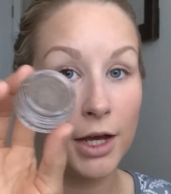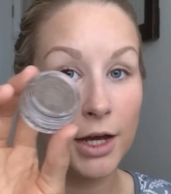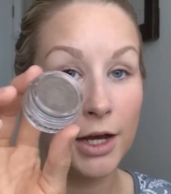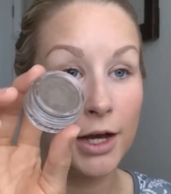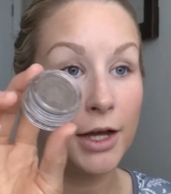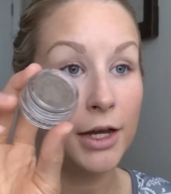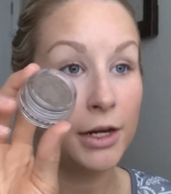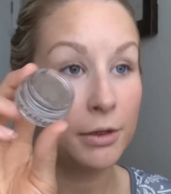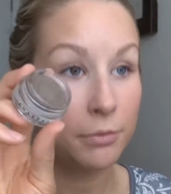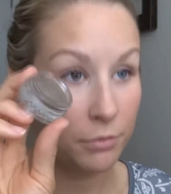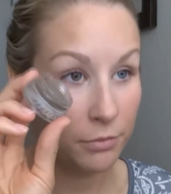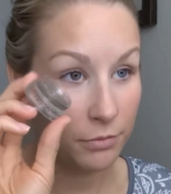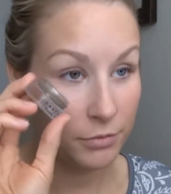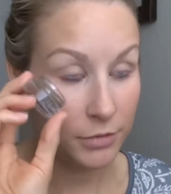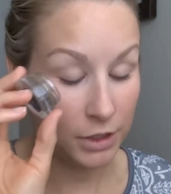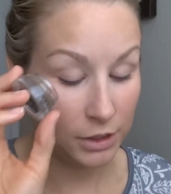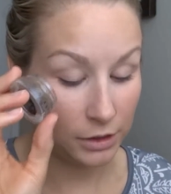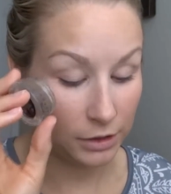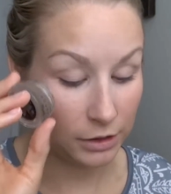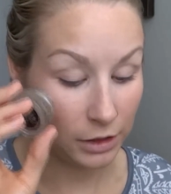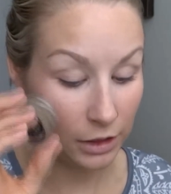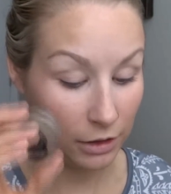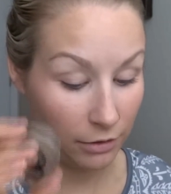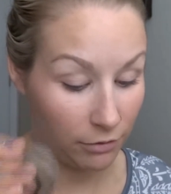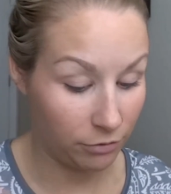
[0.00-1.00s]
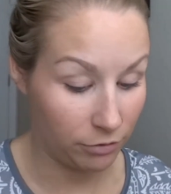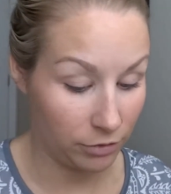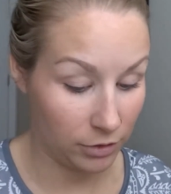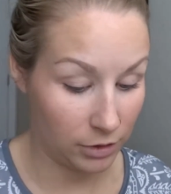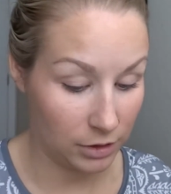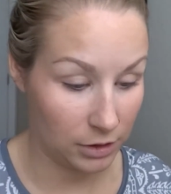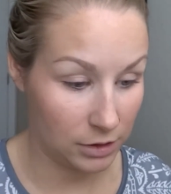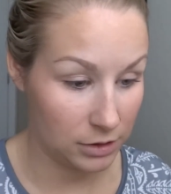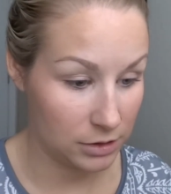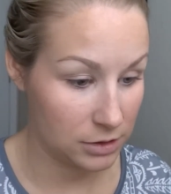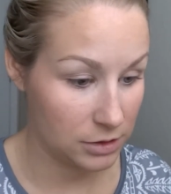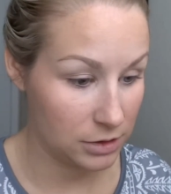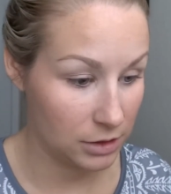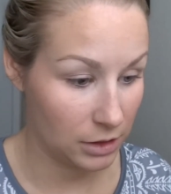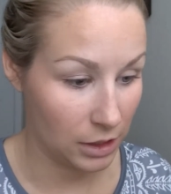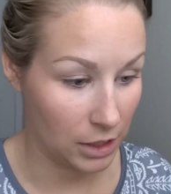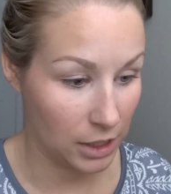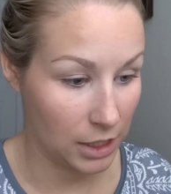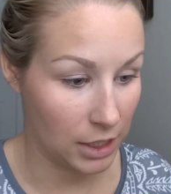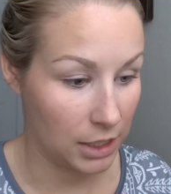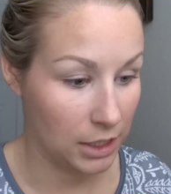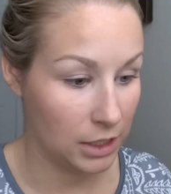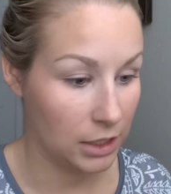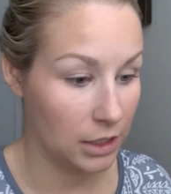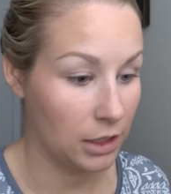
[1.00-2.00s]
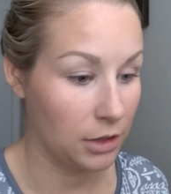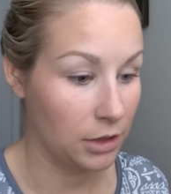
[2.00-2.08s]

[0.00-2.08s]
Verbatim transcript: I'm in love with this line.